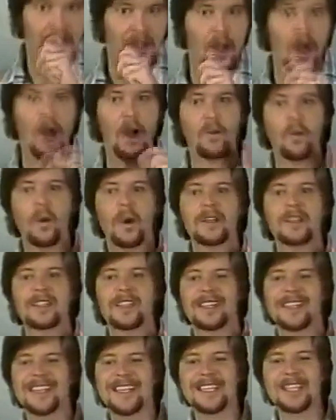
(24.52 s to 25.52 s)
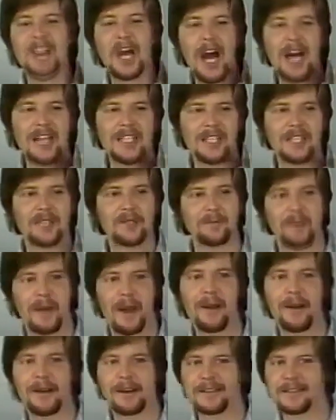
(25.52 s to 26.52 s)
God wants to teach us as
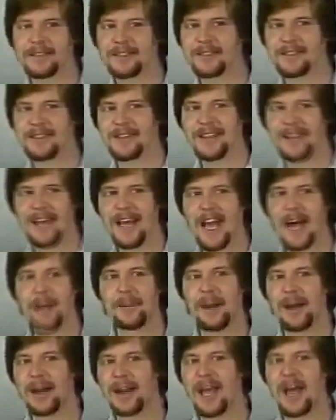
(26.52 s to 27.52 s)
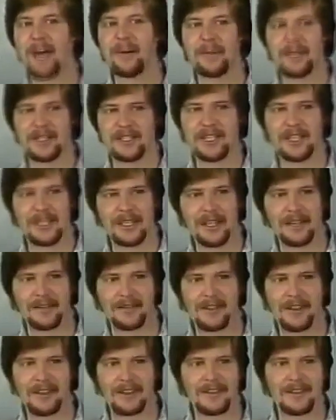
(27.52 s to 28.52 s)
parents about how much he
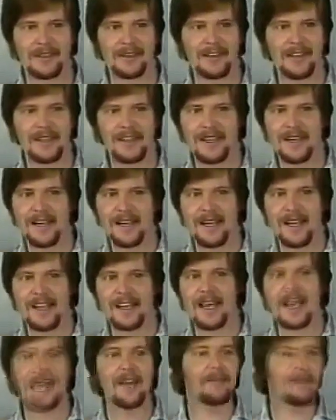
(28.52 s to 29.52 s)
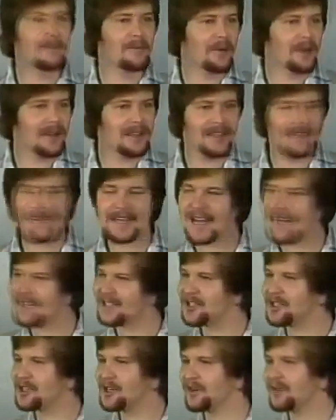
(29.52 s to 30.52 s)
loves us. And everybody that
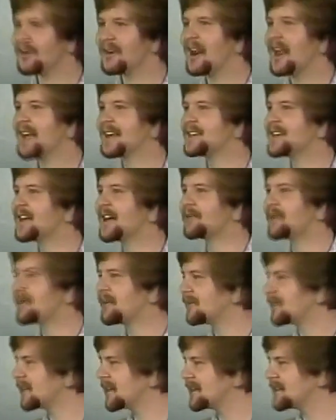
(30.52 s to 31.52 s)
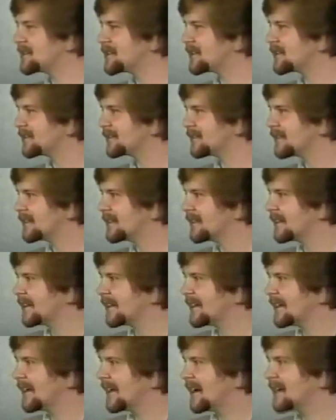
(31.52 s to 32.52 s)
has children has that revelation.
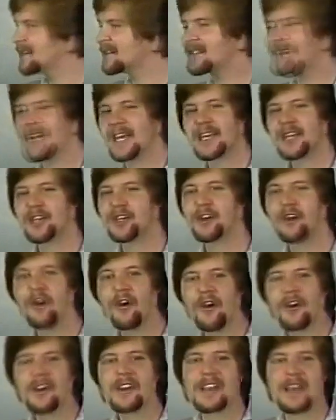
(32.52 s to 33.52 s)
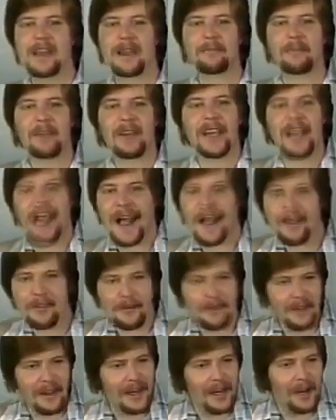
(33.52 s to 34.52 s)
As they yearn to
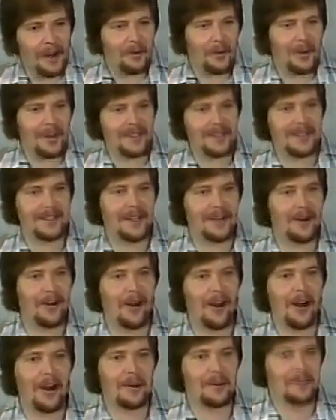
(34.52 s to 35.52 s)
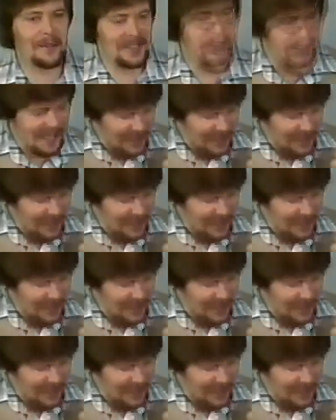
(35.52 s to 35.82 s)
gather their little ones in their arms, as